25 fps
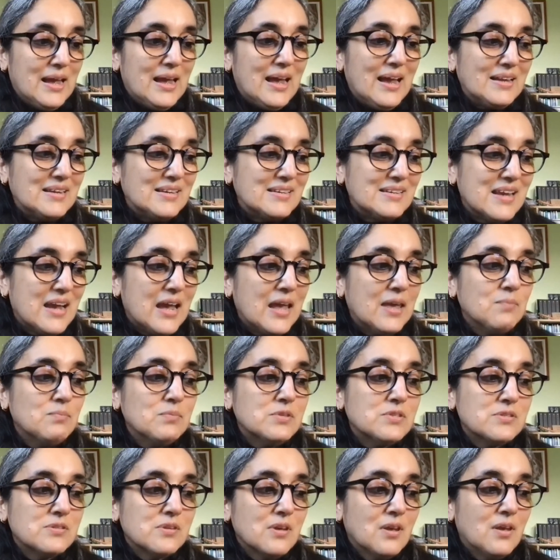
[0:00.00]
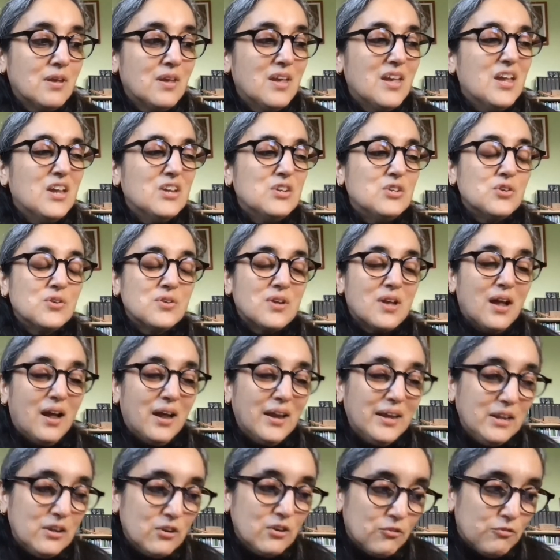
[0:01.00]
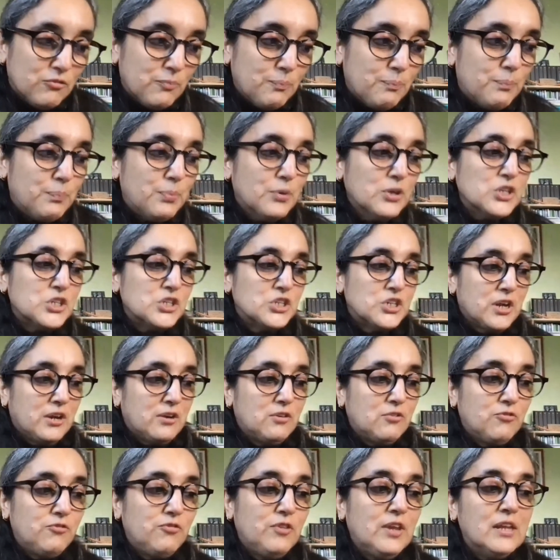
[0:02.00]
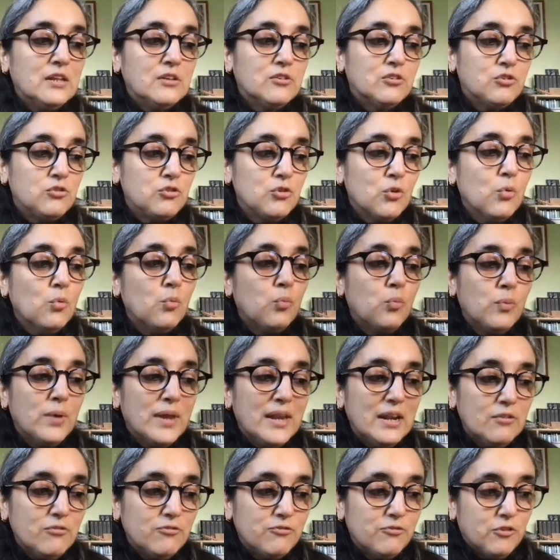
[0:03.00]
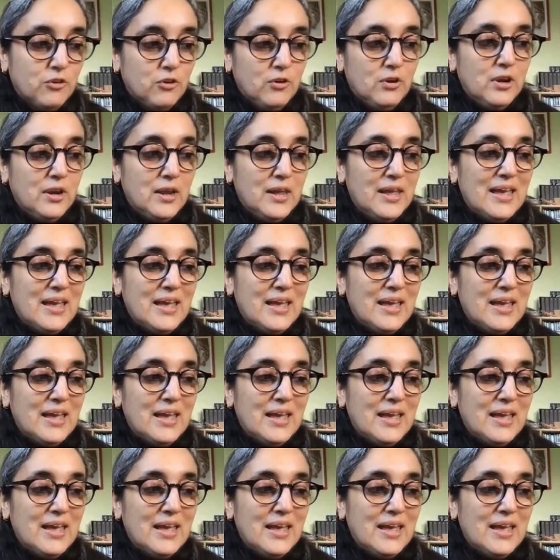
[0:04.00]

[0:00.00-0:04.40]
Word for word: At times, to kind of push it feels too willful,